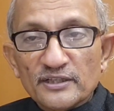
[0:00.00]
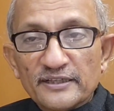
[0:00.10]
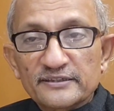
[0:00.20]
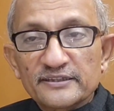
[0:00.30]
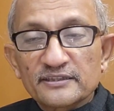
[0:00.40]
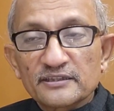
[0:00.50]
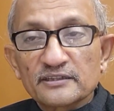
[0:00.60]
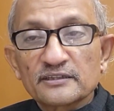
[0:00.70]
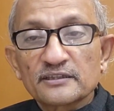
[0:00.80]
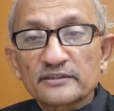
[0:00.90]
get
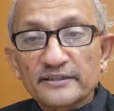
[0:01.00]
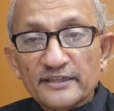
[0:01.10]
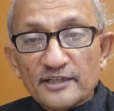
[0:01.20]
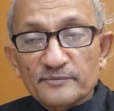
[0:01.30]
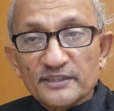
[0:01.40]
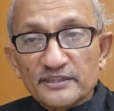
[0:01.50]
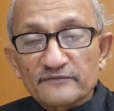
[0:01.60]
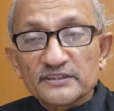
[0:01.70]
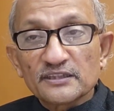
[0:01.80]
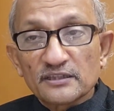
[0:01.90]
their retirement
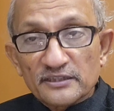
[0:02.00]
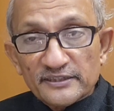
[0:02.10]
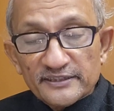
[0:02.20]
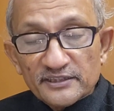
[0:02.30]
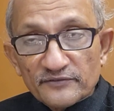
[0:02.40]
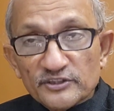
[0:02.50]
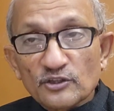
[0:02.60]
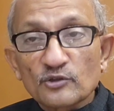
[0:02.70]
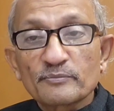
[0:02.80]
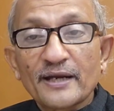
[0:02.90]
even earlier
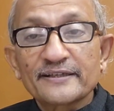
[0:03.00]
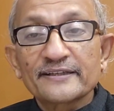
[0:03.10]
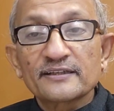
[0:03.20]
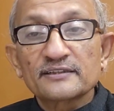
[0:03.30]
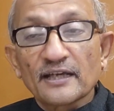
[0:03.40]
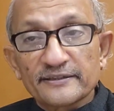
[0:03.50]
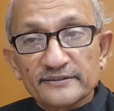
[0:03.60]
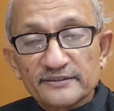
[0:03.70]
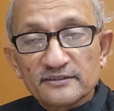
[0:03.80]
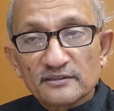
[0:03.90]
without batting an
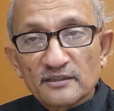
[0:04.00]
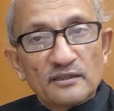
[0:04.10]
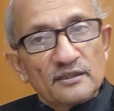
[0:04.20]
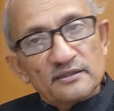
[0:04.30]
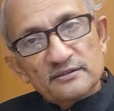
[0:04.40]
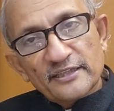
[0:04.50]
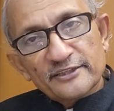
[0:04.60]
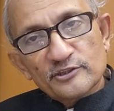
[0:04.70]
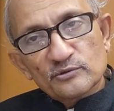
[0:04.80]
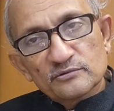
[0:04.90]
eyelid.
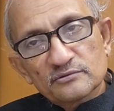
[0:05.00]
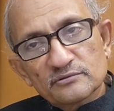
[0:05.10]
Thank you.